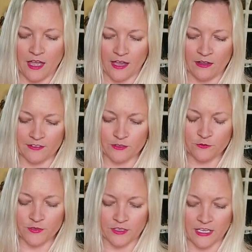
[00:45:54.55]
I also
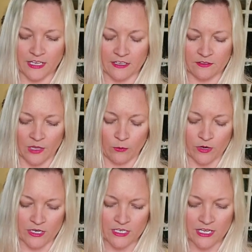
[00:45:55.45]
feel like that we're
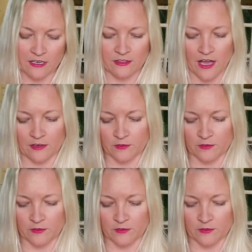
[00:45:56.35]
going to get a lot